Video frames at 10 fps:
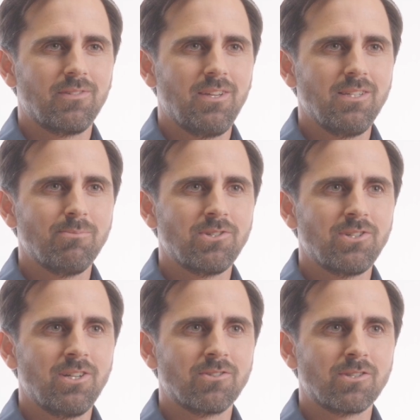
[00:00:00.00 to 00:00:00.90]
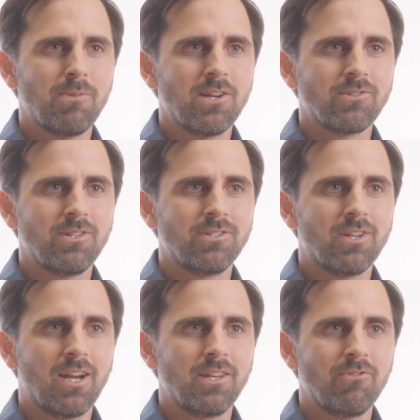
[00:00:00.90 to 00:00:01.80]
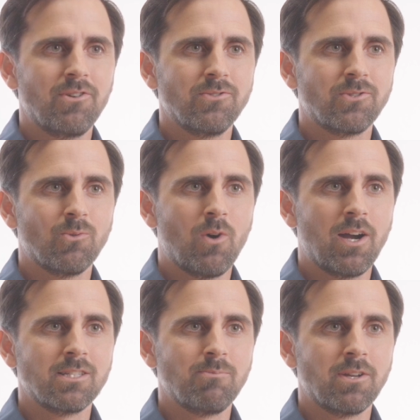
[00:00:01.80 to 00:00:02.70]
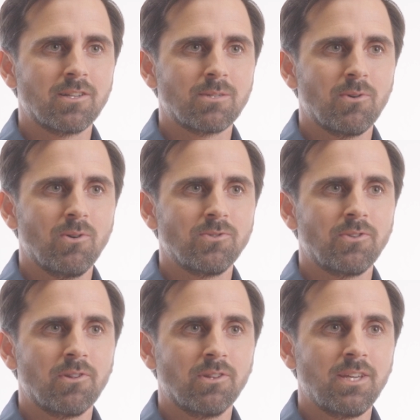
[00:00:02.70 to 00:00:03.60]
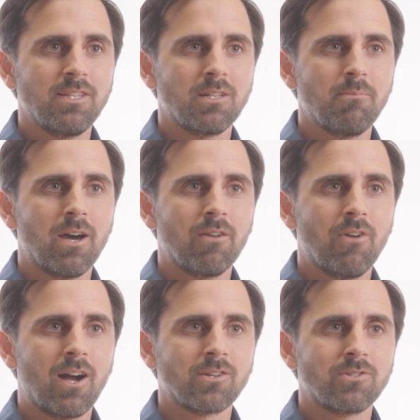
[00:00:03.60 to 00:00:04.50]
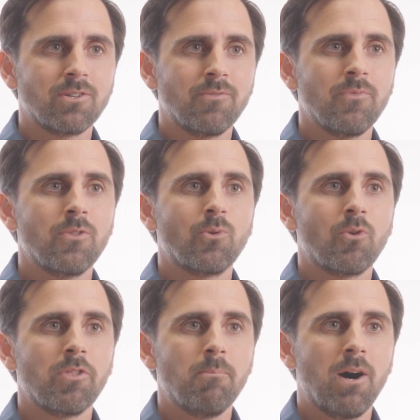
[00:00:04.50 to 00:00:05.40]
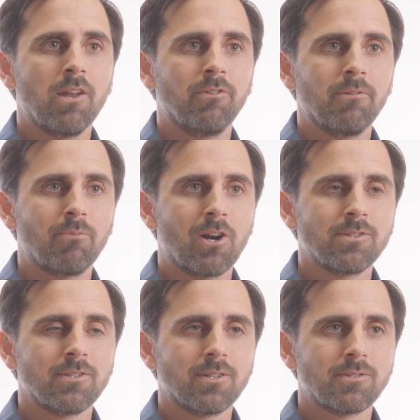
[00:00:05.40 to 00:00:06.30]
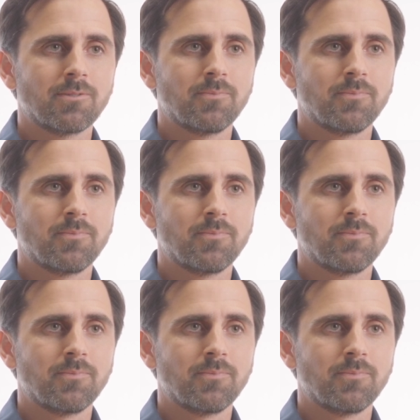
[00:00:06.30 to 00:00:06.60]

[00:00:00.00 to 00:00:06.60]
These machines are specially designed to reduce the wines being exposed to the least amount of oxygen during the bottling process.